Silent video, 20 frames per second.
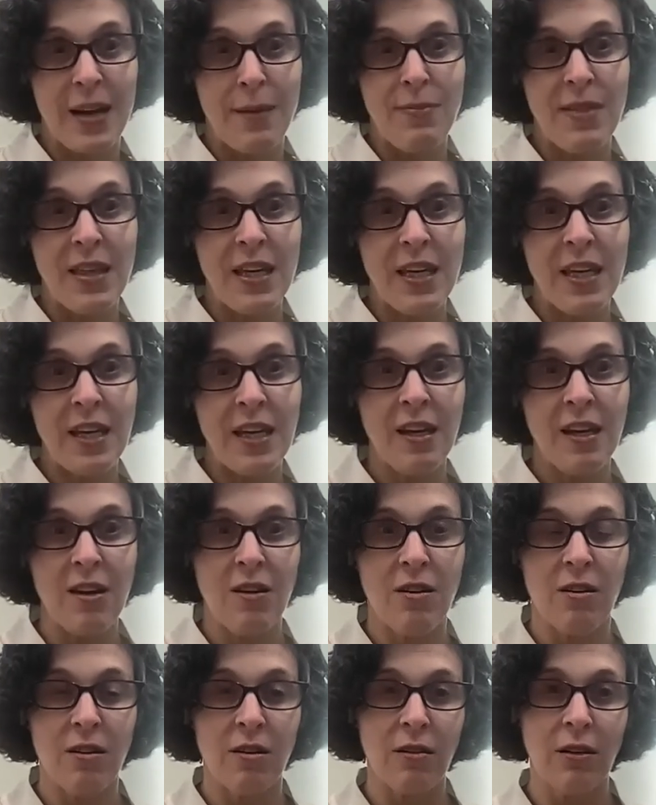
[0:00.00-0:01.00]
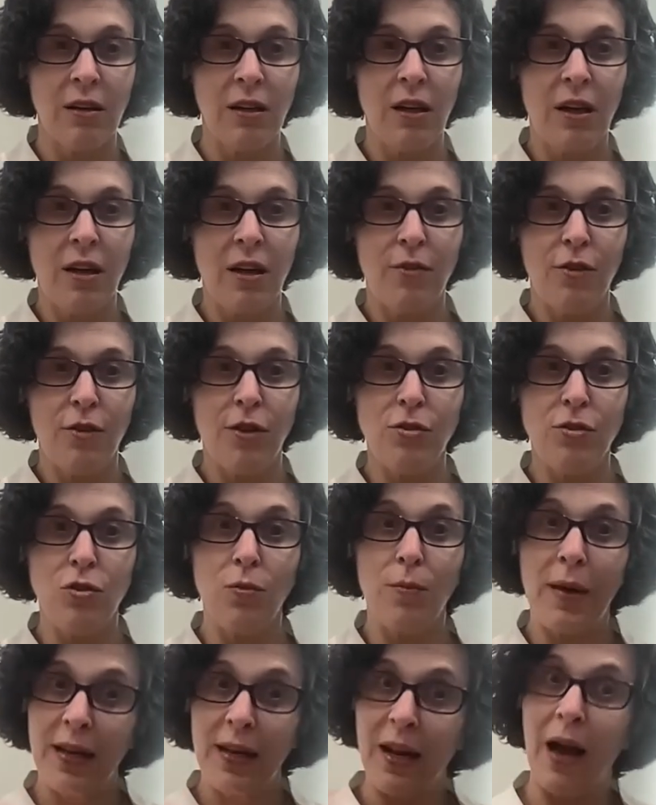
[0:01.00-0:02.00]
And I'm thinking here, for those
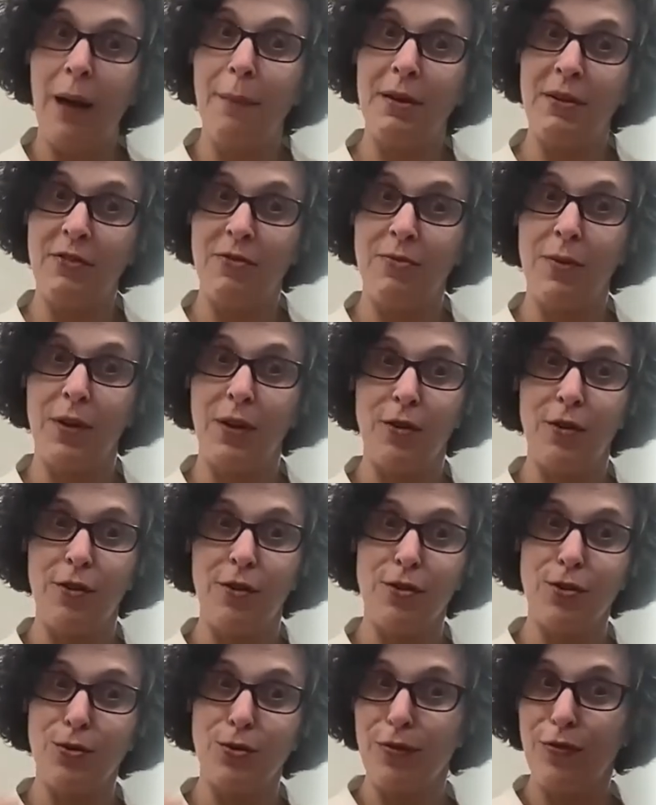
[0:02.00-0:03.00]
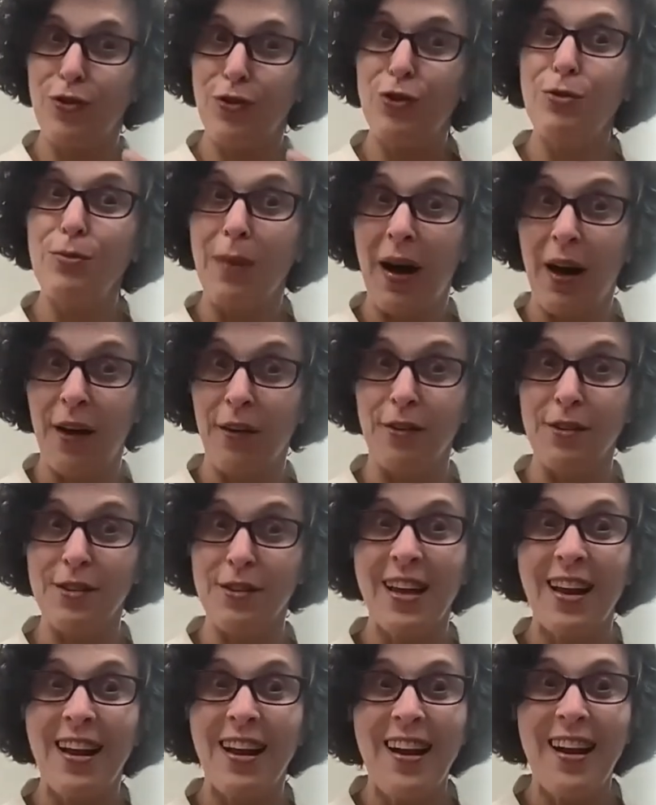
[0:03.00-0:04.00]
who may not be familiar, there are sort of two
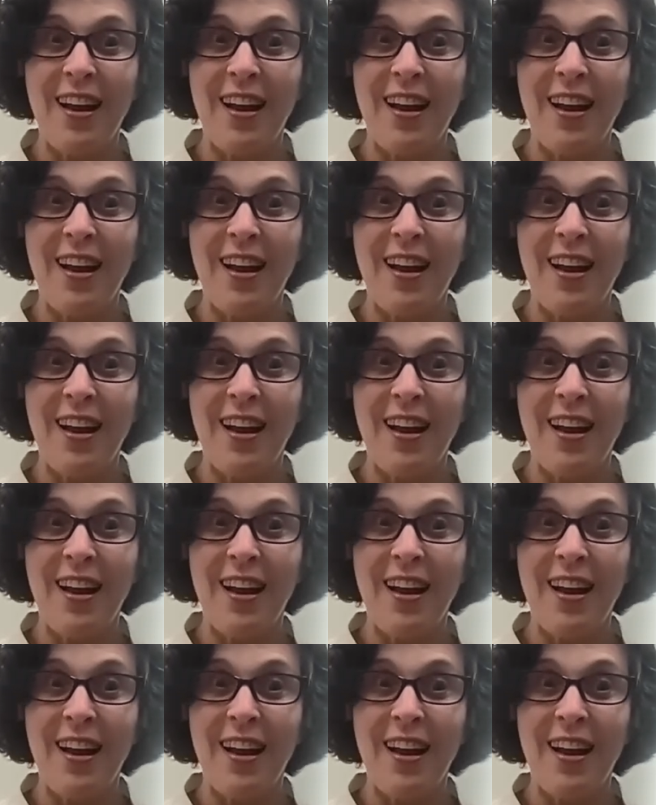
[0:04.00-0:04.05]
models.